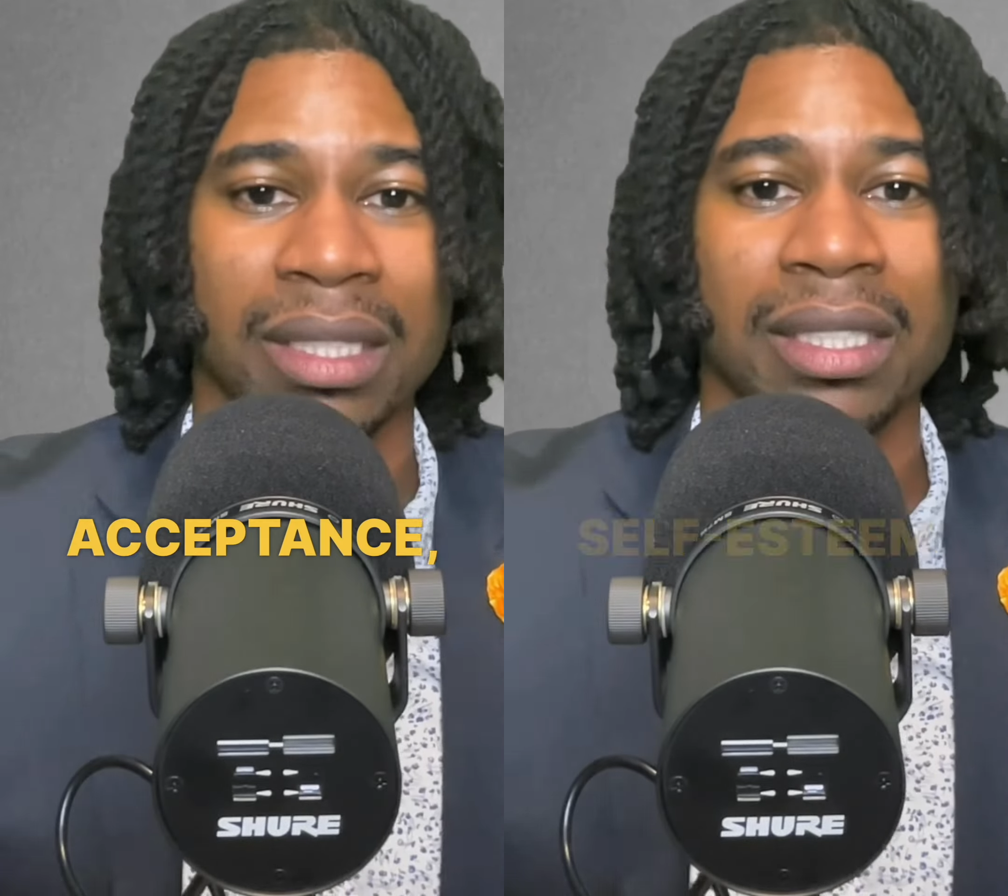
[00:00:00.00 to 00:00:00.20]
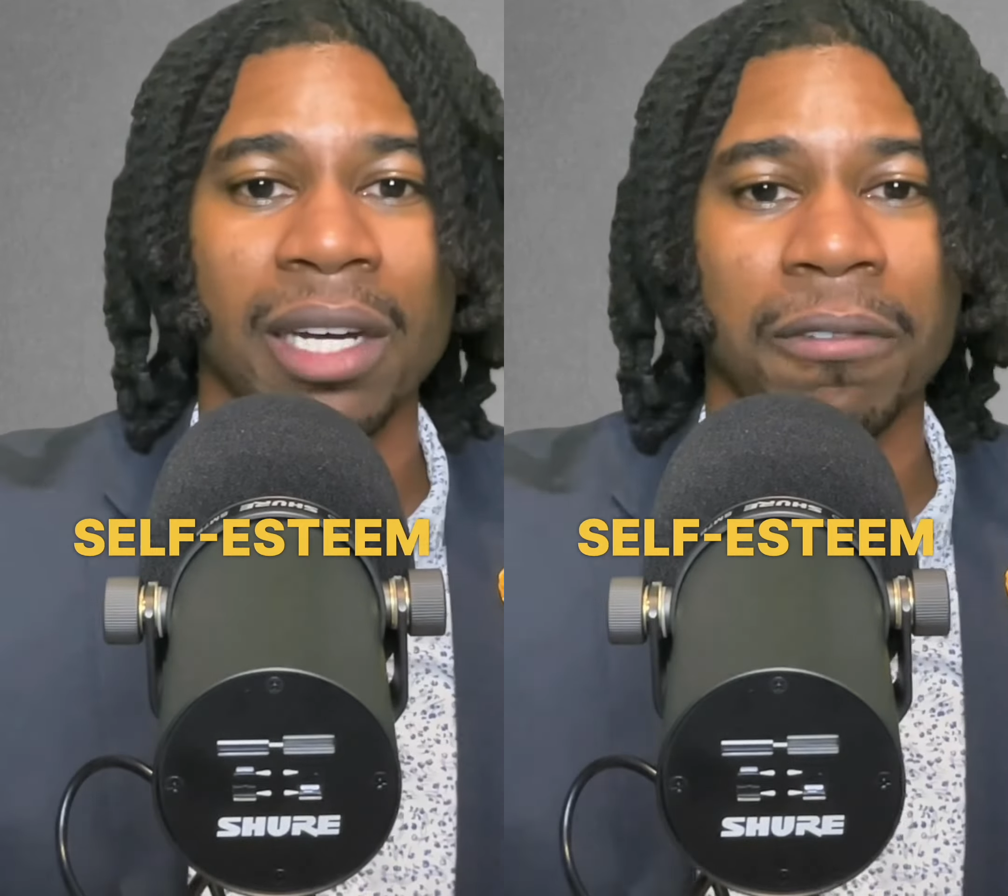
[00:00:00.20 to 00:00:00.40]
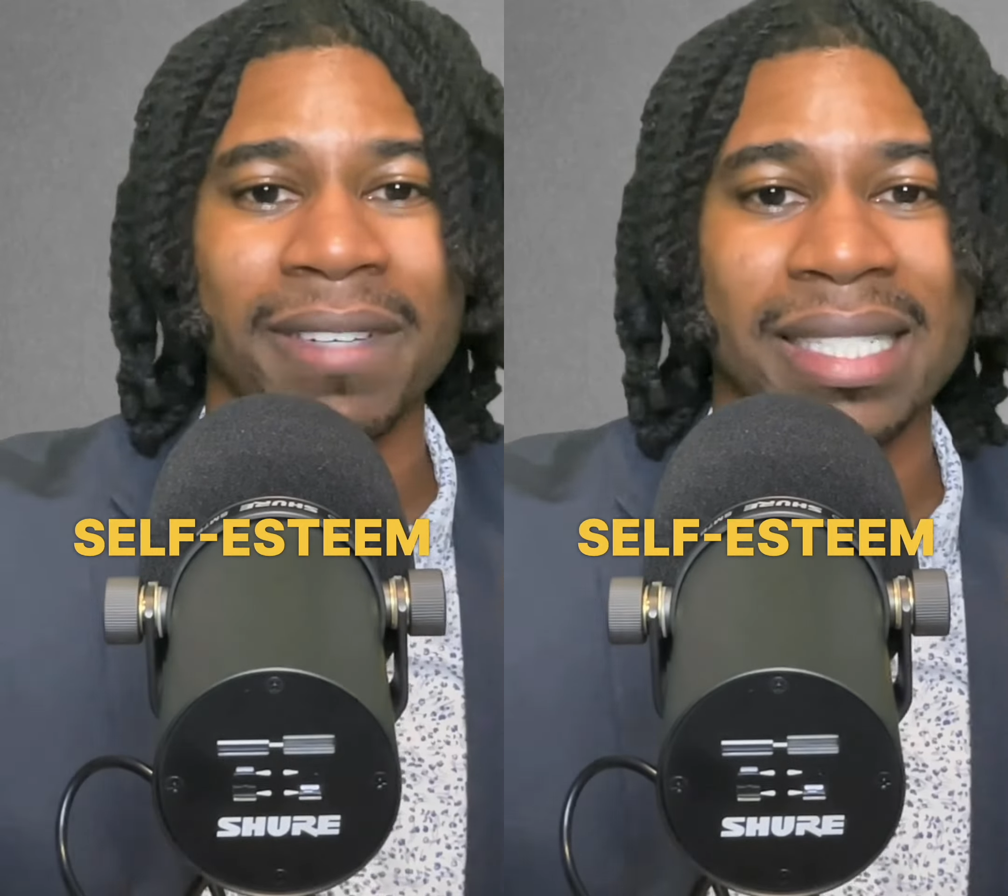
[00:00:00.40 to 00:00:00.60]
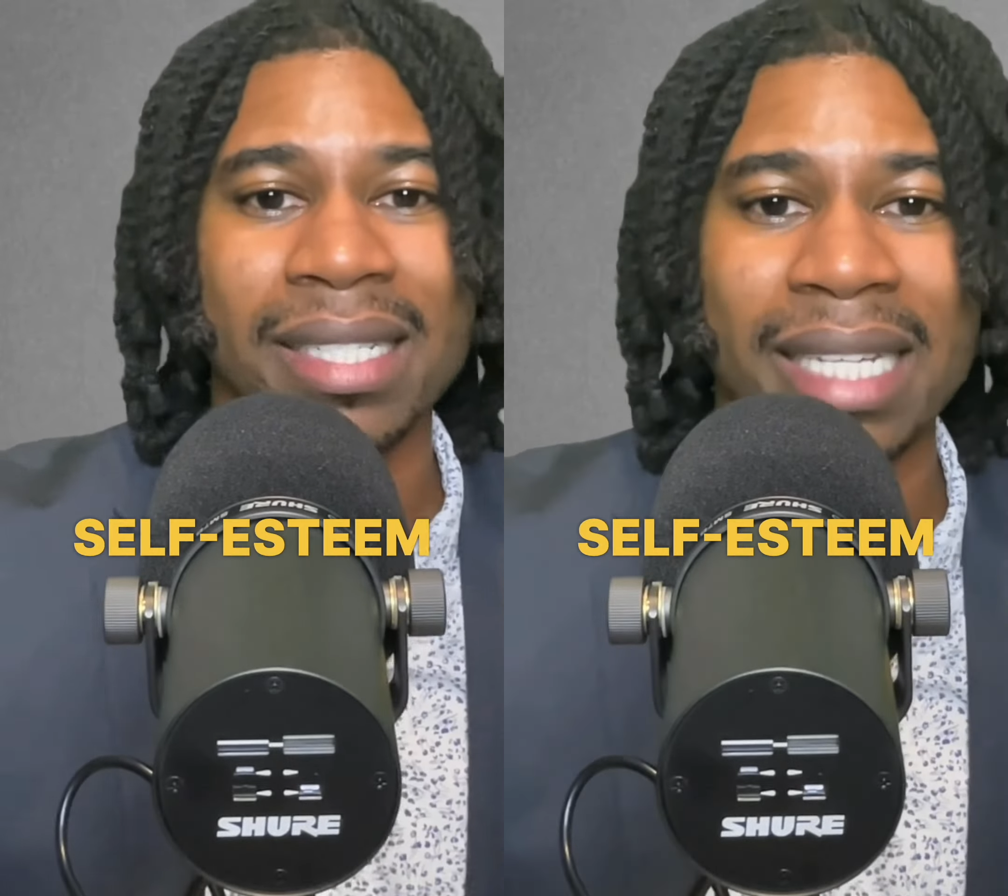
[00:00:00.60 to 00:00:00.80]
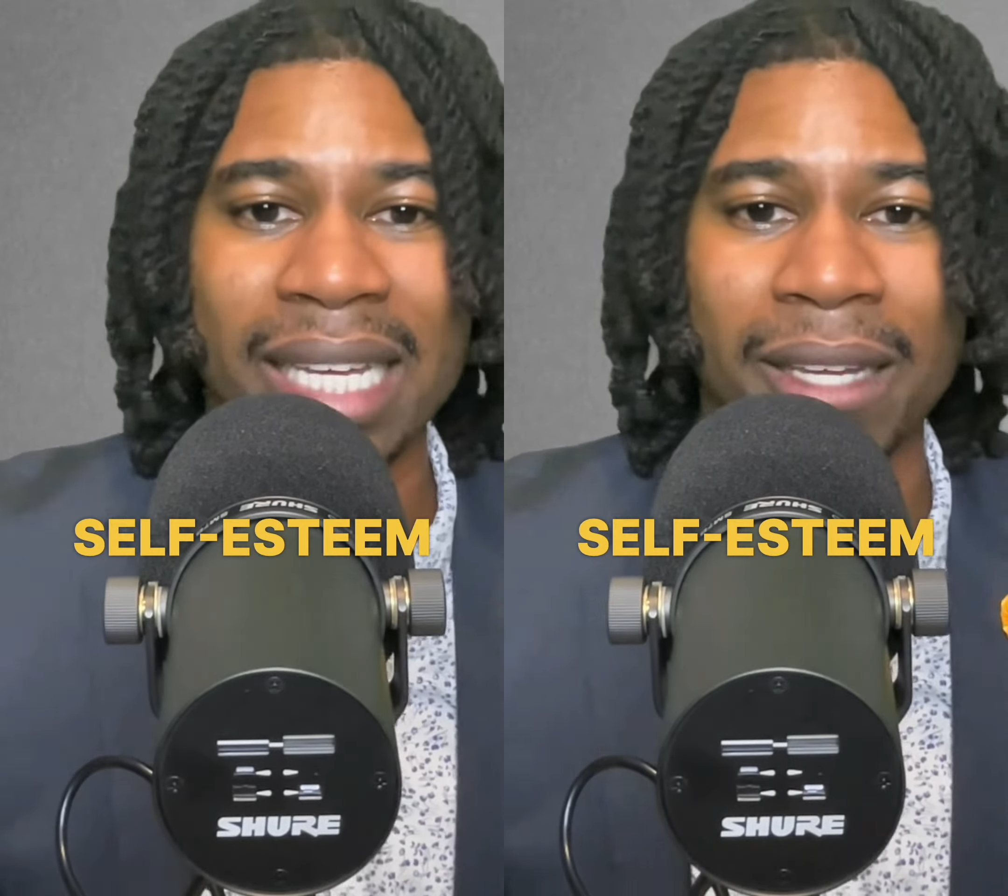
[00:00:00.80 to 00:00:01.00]
self
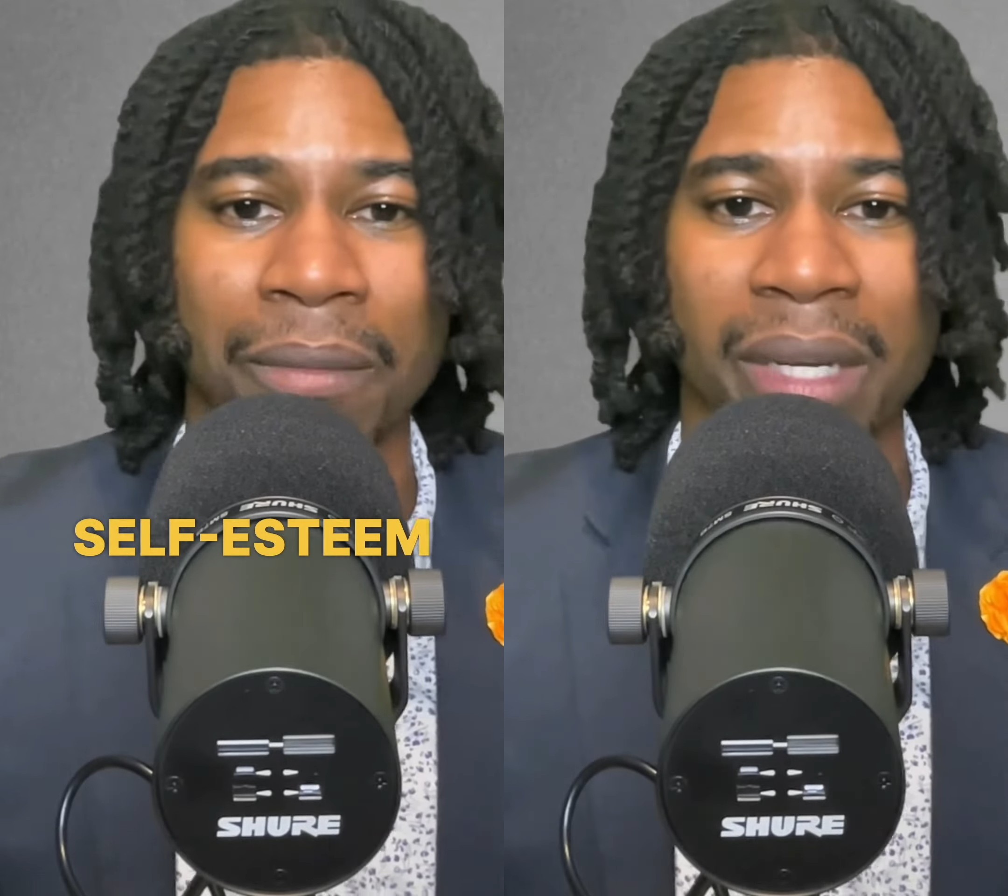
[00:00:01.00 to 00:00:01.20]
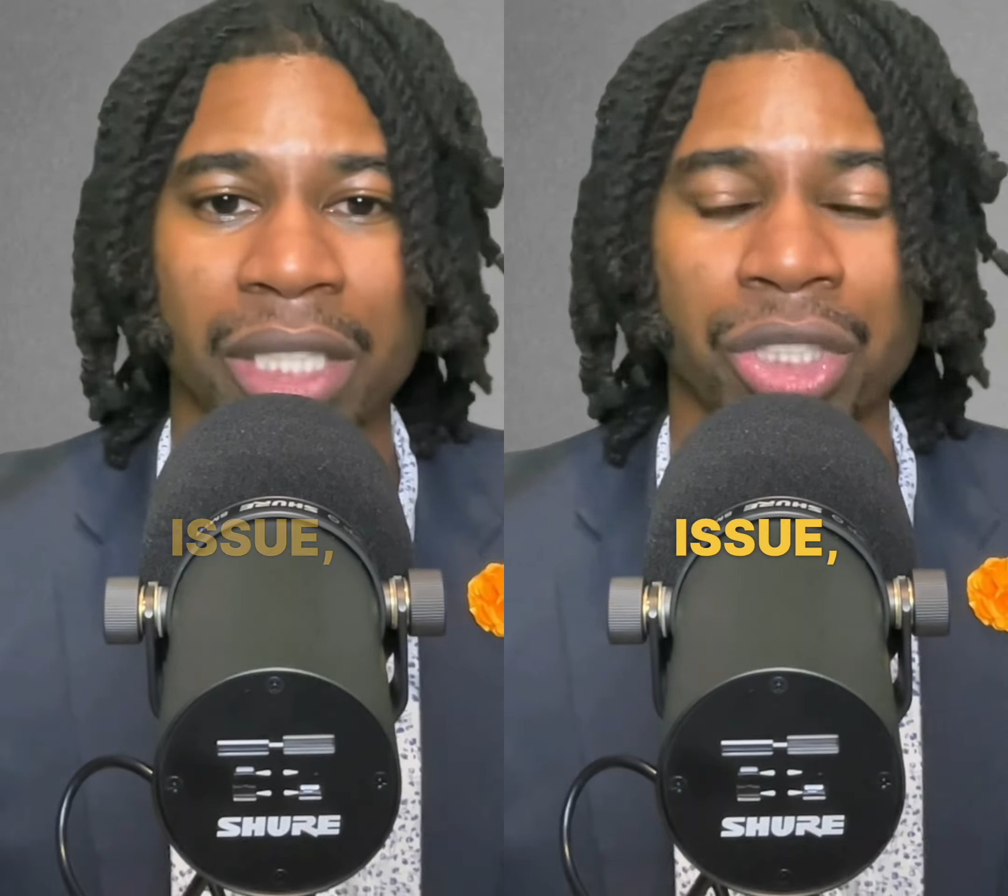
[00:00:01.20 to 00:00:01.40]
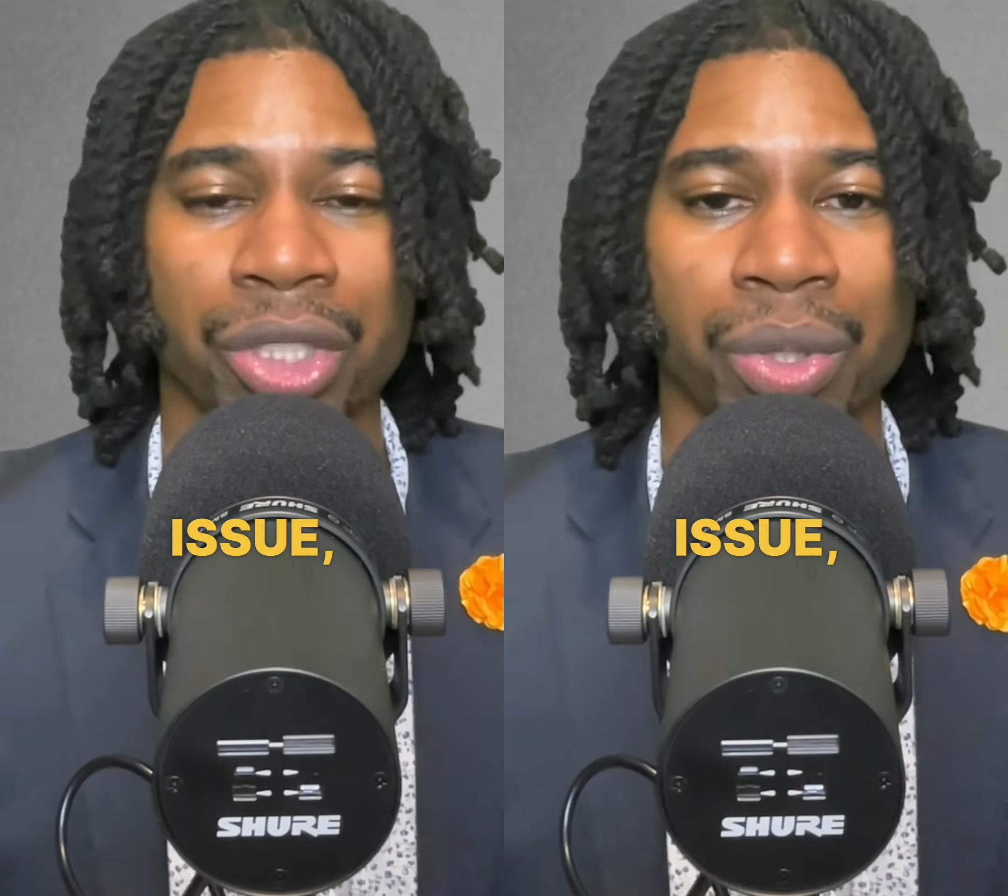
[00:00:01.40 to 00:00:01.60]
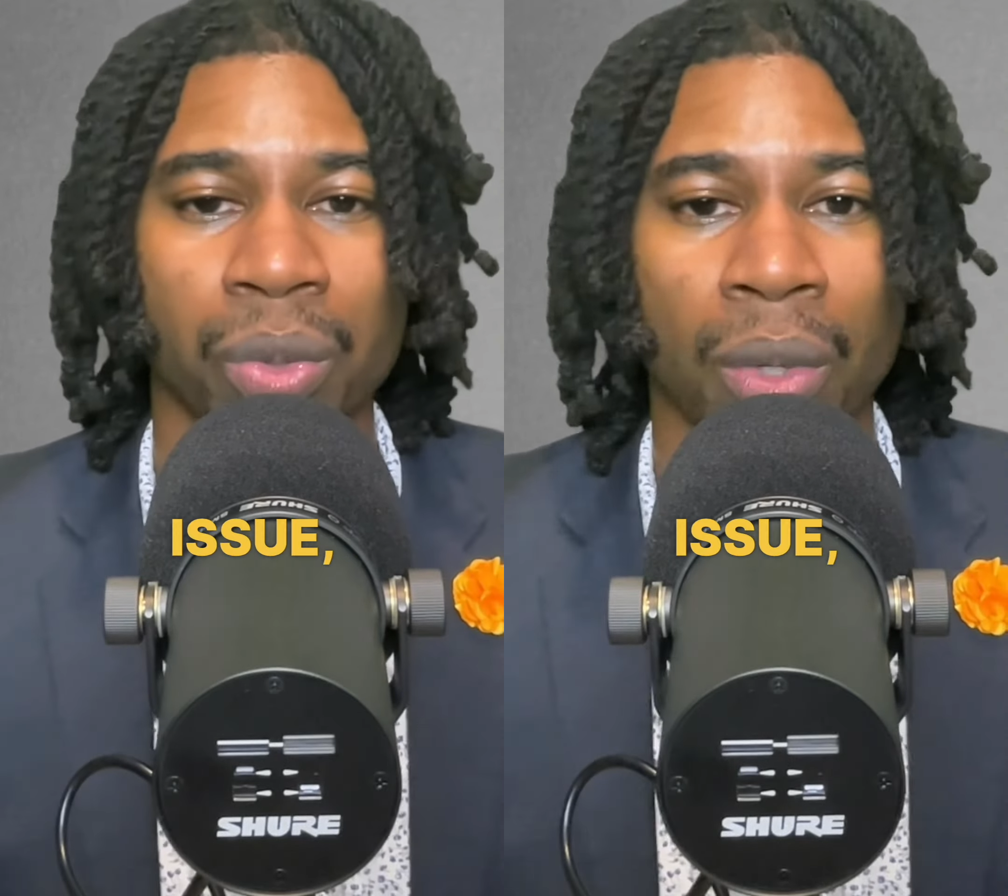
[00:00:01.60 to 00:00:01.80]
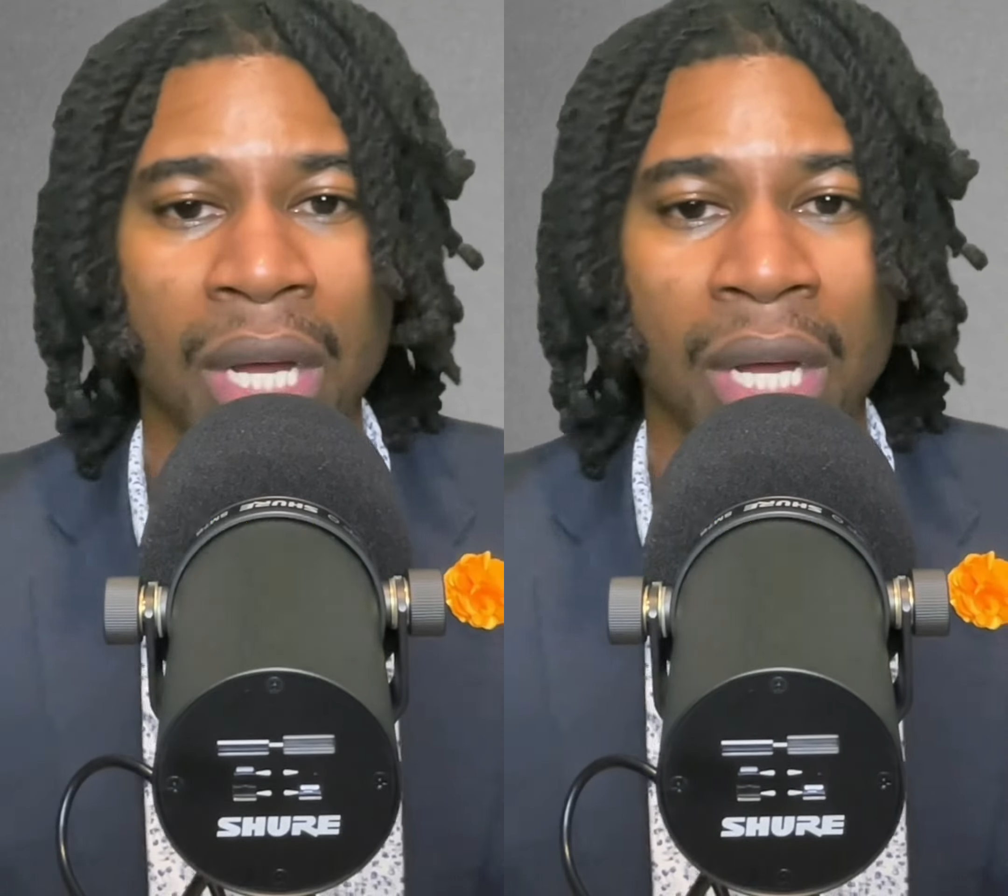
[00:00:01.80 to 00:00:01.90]
esteem issue,